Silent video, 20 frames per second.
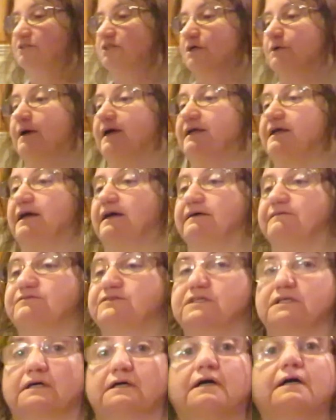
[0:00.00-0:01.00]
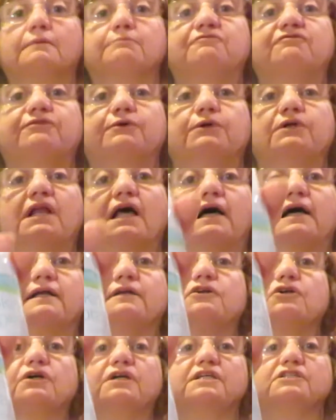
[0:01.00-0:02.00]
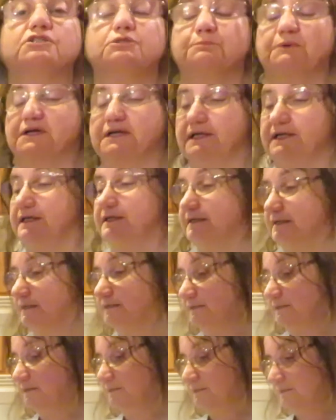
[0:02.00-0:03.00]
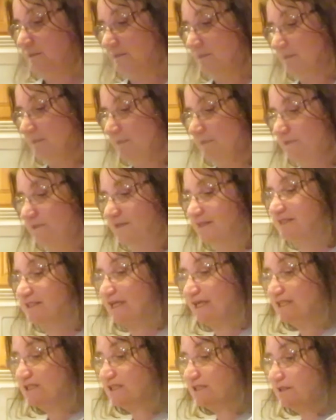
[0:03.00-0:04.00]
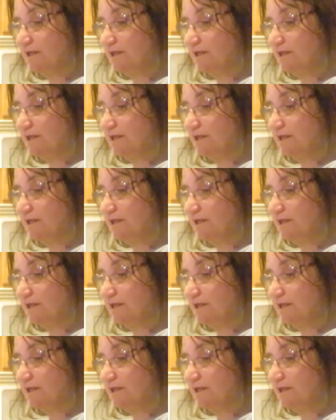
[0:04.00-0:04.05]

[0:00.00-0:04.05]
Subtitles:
so I have some Food Line cooking spray. This has